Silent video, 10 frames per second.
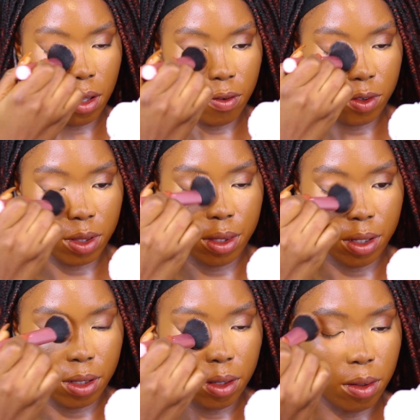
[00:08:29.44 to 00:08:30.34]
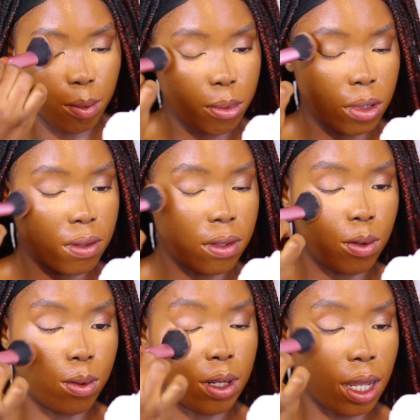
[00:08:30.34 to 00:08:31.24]
everything, but
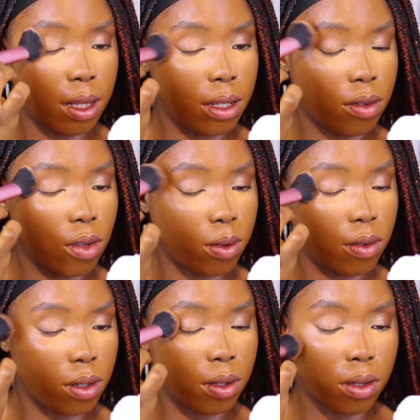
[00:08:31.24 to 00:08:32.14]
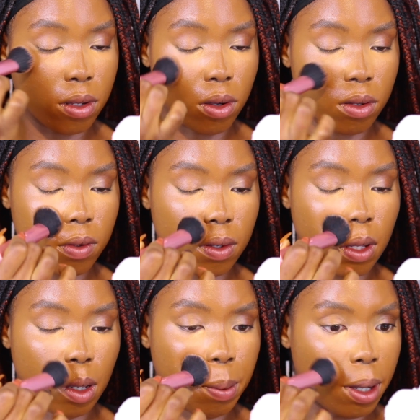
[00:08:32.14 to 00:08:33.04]
still lightly touching the
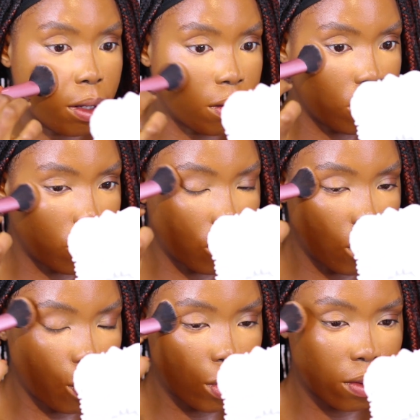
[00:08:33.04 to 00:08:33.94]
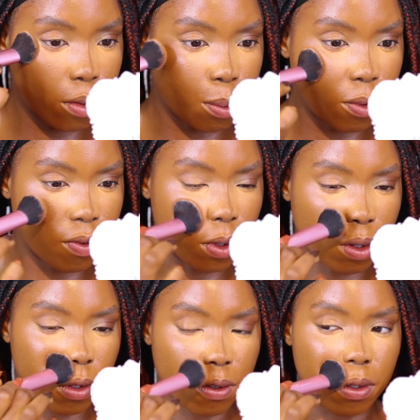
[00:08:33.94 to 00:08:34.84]
concealer part. You do not want to move the
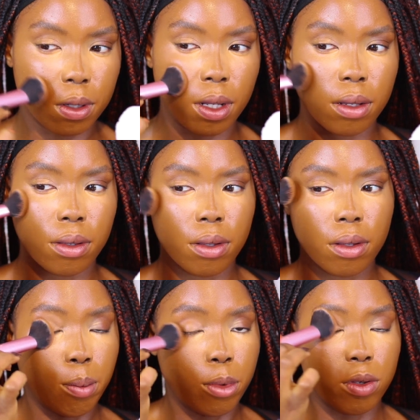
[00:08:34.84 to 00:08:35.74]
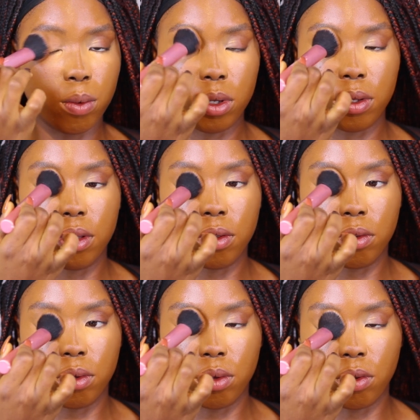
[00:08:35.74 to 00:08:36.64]
concealer, but you want
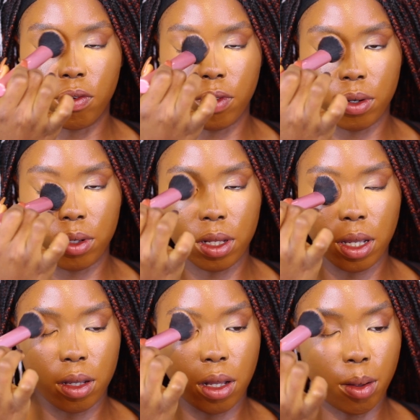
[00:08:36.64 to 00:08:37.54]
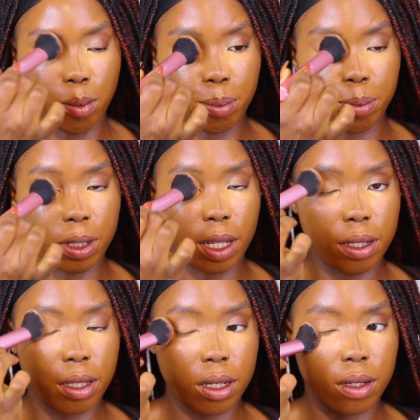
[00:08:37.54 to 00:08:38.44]
this to look very like
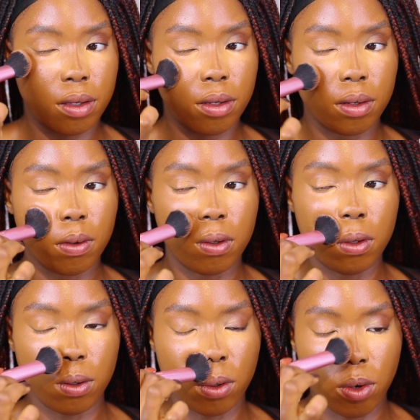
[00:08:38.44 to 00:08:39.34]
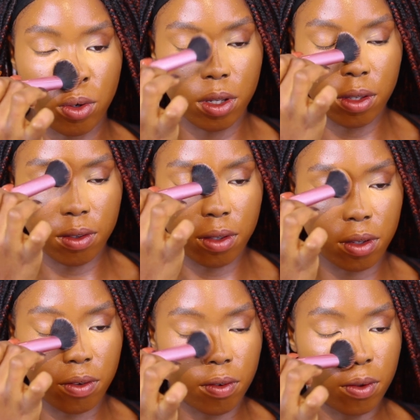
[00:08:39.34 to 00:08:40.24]
blended,
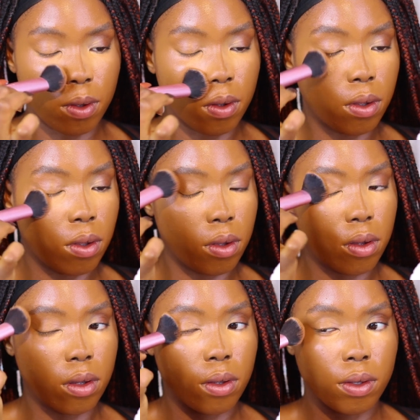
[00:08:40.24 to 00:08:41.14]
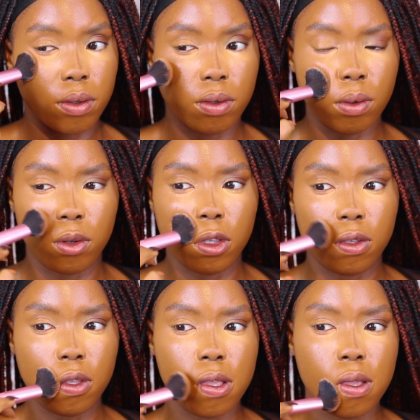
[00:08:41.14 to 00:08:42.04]
cohesive. So
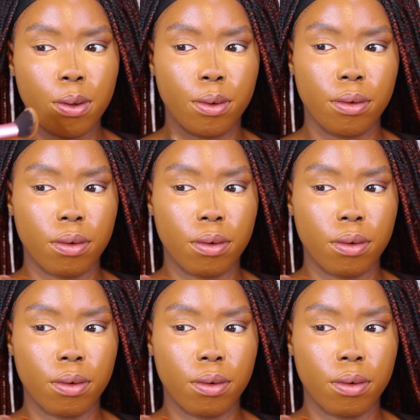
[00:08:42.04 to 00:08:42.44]
see,